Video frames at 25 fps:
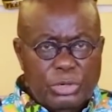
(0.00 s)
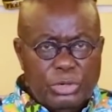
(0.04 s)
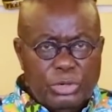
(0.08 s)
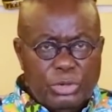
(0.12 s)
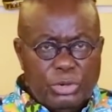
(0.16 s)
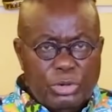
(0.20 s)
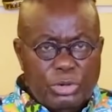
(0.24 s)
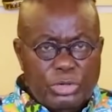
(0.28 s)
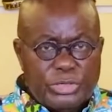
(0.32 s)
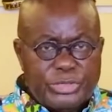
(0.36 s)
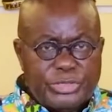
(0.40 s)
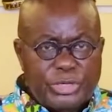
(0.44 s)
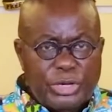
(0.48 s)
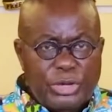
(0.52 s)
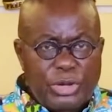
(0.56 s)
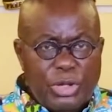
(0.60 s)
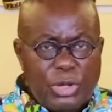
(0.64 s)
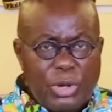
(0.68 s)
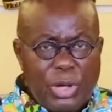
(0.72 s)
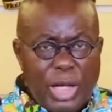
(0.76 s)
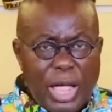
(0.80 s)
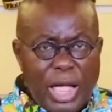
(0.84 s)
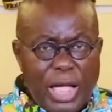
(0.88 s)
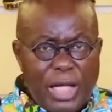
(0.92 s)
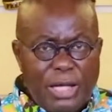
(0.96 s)
You also
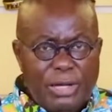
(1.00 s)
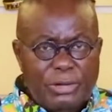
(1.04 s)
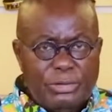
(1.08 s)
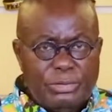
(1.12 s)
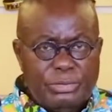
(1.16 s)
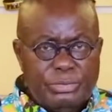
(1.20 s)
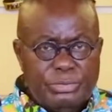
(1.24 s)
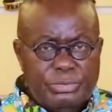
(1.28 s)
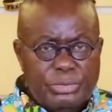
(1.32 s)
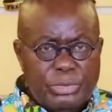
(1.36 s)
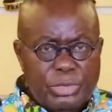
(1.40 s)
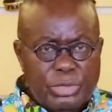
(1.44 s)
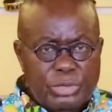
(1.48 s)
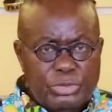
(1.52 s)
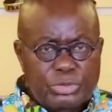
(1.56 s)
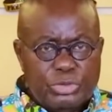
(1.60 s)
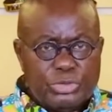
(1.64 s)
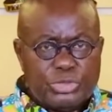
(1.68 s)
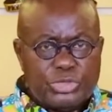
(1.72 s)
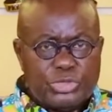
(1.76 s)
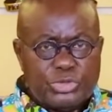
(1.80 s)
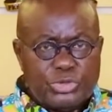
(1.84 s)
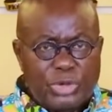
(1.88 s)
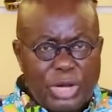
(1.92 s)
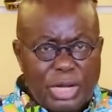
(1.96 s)
know how
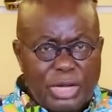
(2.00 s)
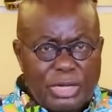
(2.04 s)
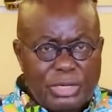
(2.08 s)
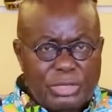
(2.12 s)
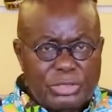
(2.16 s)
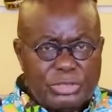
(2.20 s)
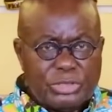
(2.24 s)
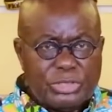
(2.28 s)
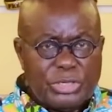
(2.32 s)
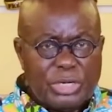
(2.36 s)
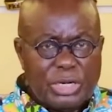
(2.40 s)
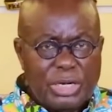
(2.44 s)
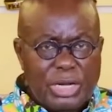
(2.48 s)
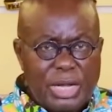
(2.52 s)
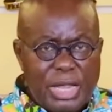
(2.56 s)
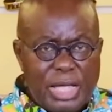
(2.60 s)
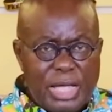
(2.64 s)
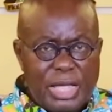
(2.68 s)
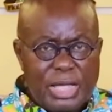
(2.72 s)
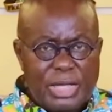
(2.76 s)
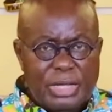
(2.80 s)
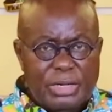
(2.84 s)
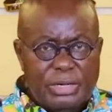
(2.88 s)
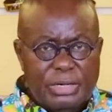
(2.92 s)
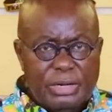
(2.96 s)
you struggled to
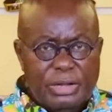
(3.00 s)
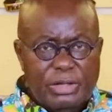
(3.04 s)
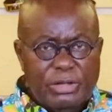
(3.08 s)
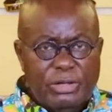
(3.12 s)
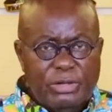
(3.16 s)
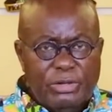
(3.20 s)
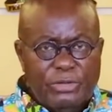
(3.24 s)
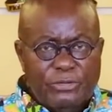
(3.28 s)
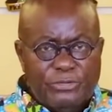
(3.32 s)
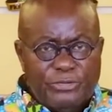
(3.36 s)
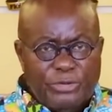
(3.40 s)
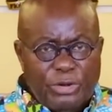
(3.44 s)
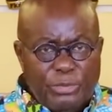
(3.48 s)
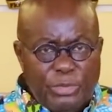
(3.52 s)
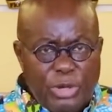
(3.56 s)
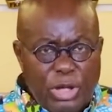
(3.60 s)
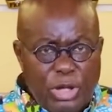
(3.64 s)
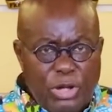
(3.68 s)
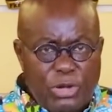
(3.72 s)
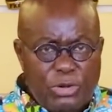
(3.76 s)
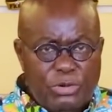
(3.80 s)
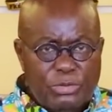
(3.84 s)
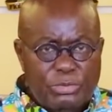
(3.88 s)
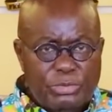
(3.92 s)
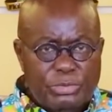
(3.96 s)
learn from
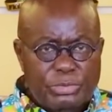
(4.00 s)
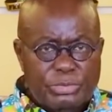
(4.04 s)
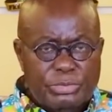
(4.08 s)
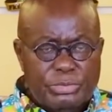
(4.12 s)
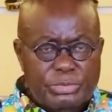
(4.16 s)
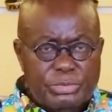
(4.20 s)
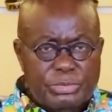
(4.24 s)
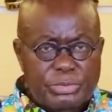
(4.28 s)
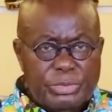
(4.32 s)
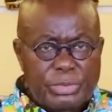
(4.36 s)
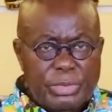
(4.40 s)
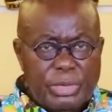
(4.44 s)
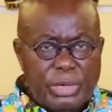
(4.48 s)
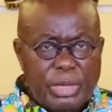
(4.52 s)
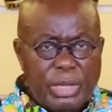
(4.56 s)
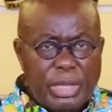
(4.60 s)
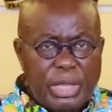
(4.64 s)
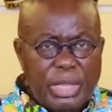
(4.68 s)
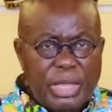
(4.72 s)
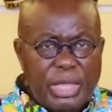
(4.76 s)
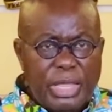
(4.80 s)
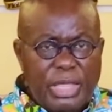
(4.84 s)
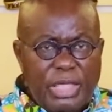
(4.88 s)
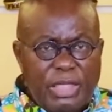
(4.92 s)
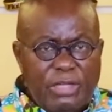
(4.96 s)
home,
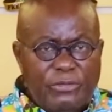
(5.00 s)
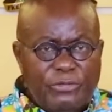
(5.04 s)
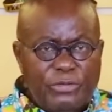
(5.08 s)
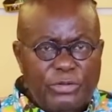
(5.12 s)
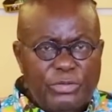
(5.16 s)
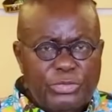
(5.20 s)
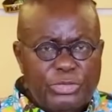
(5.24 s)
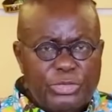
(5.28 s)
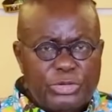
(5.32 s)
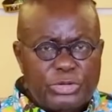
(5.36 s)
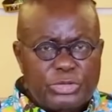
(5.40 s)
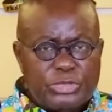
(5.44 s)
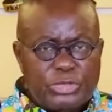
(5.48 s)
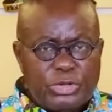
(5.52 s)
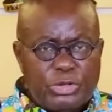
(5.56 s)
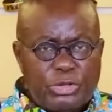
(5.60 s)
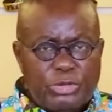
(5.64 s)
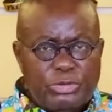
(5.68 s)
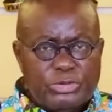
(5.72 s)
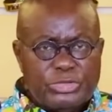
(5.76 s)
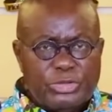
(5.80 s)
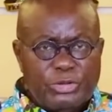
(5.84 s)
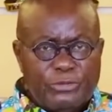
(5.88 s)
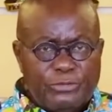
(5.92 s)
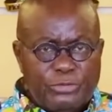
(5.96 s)
even for
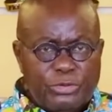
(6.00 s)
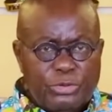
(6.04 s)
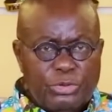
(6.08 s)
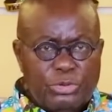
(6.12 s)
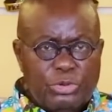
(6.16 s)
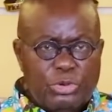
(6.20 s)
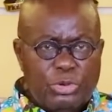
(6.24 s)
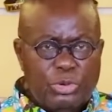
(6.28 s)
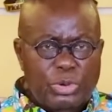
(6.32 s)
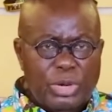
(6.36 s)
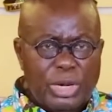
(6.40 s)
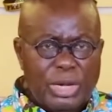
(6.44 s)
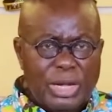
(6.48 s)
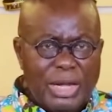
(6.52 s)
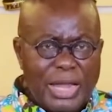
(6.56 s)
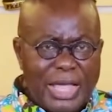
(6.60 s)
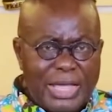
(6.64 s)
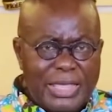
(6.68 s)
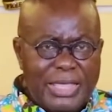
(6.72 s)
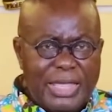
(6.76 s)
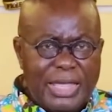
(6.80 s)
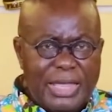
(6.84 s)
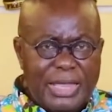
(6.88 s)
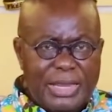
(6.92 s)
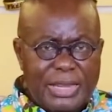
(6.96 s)
those of you who were
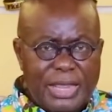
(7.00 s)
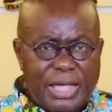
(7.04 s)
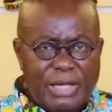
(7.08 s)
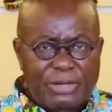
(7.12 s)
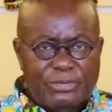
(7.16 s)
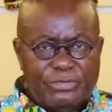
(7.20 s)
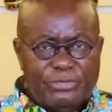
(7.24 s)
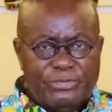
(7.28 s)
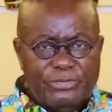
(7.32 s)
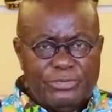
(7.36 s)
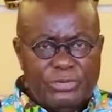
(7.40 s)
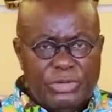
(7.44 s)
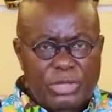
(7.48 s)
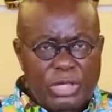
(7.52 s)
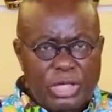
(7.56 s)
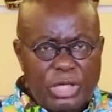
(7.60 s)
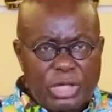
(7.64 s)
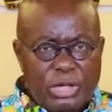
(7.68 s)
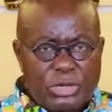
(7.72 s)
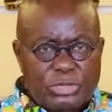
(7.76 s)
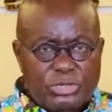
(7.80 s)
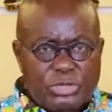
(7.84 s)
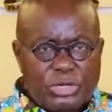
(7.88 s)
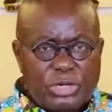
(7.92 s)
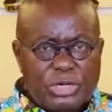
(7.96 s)
lucky enough
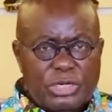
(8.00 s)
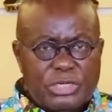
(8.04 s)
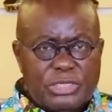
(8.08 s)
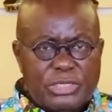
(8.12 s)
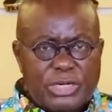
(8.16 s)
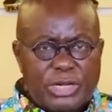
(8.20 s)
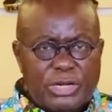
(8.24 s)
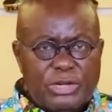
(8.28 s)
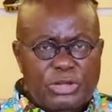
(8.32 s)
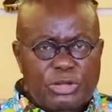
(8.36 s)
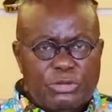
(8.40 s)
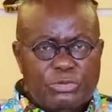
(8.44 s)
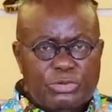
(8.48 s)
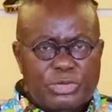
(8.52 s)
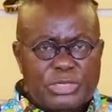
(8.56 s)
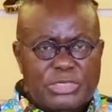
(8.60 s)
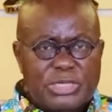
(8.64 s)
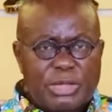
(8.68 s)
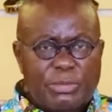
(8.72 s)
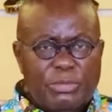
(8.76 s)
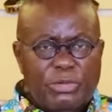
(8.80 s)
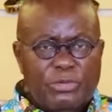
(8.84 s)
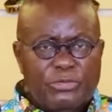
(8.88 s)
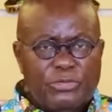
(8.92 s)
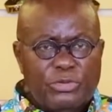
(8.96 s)
to continue with
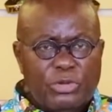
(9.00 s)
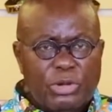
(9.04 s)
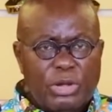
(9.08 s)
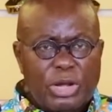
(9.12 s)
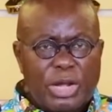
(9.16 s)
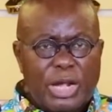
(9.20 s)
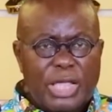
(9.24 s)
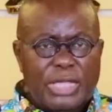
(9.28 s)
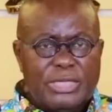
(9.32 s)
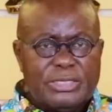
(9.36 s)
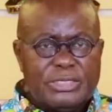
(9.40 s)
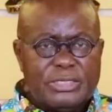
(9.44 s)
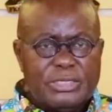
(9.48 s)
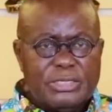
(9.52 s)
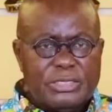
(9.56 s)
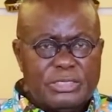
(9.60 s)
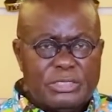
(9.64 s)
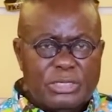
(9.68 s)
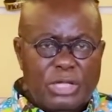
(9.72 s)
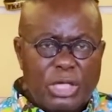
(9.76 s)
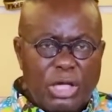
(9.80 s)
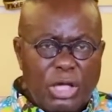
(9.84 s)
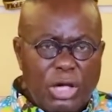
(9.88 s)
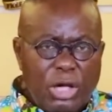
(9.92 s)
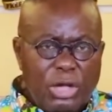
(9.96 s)
some of your
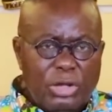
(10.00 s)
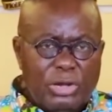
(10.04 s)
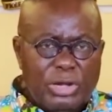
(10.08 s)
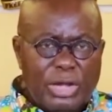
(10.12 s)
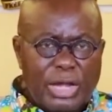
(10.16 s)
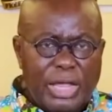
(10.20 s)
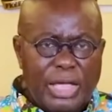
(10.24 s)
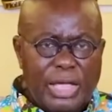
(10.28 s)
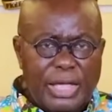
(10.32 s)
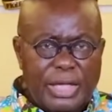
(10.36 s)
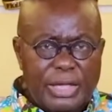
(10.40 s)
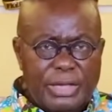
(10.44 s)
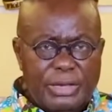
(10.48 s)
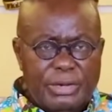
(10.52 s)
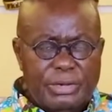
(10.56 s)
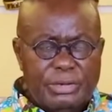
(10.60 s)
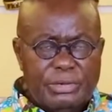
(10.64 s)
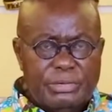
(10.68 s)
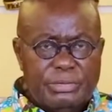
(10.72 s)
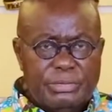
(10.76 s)
classes online.